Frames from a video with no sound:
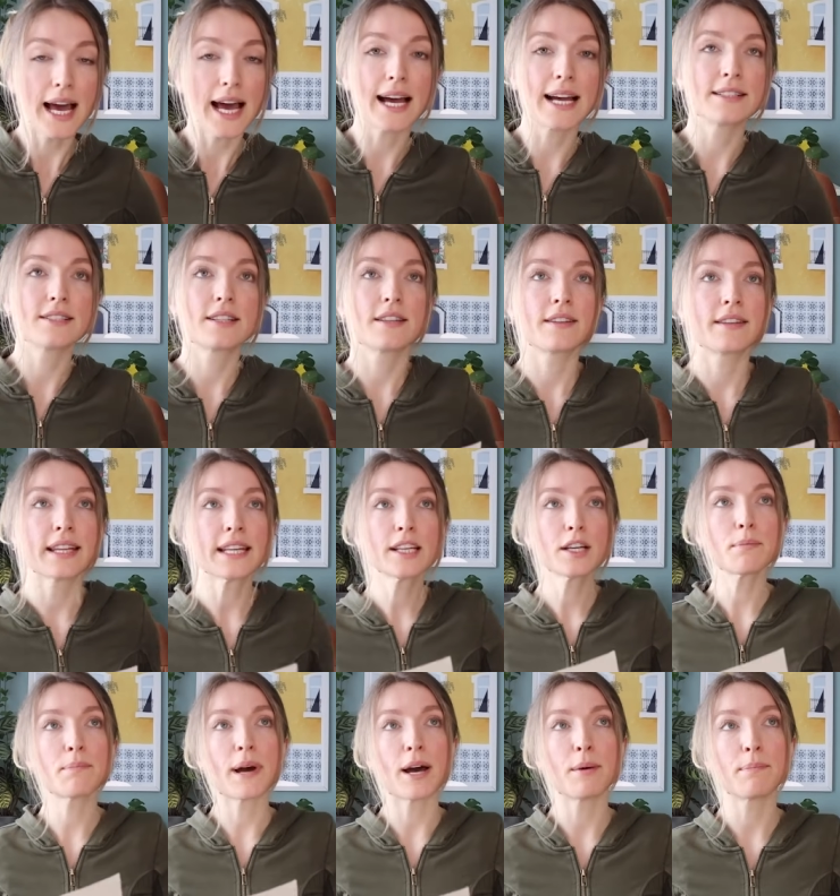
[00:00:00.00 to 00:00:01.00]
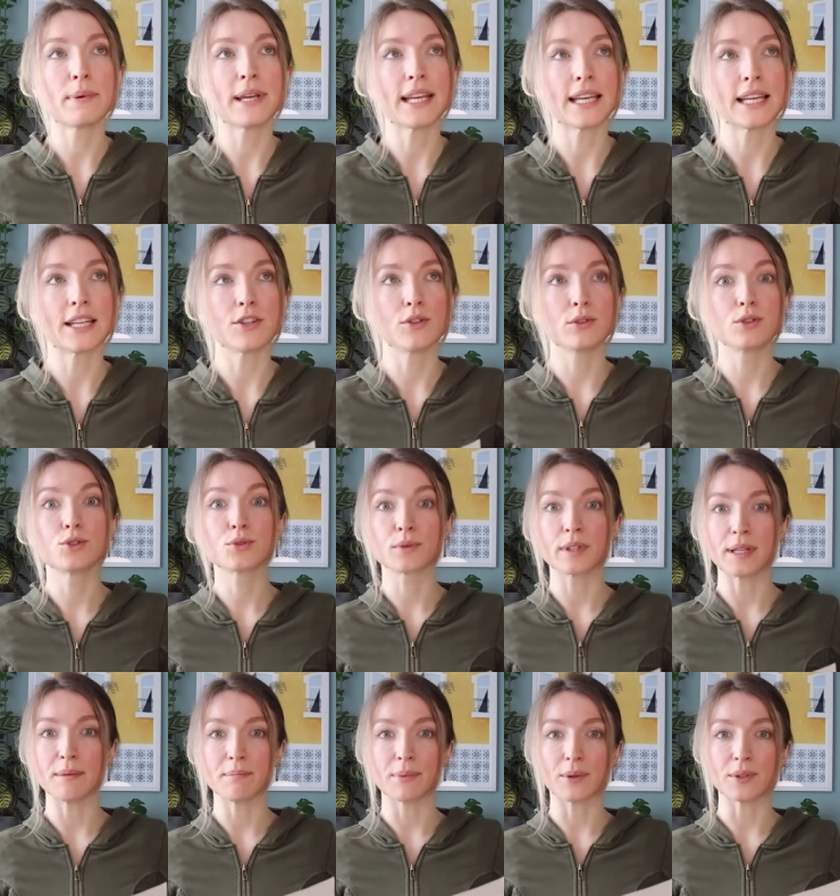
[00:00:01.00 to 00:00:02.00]
And think about being in your
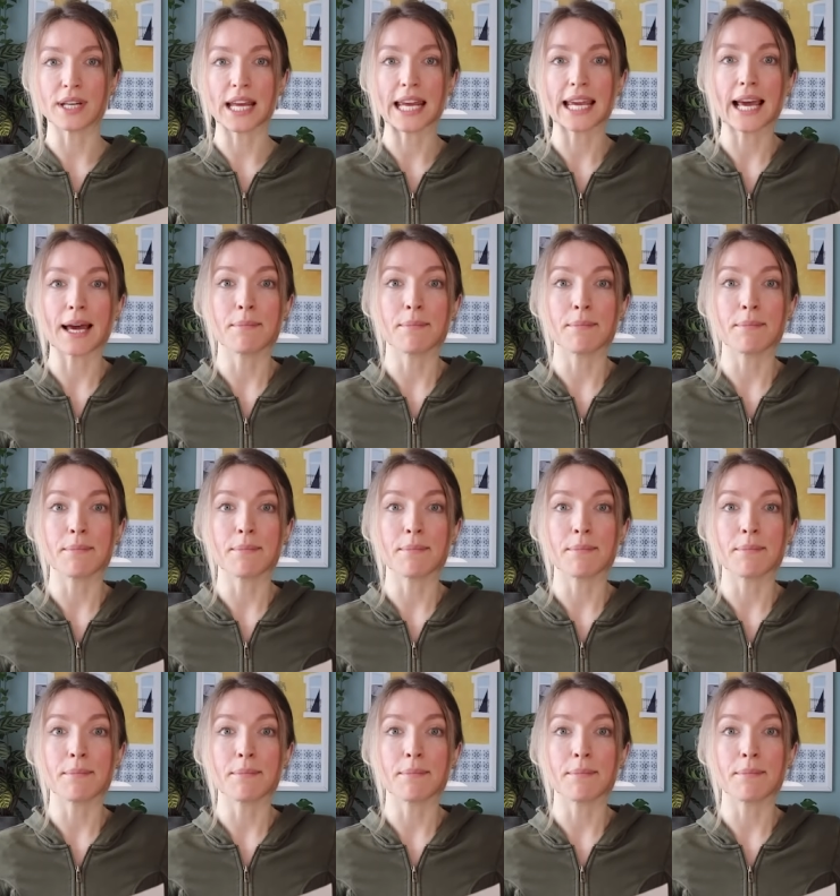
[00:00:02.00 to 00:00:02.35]
dream body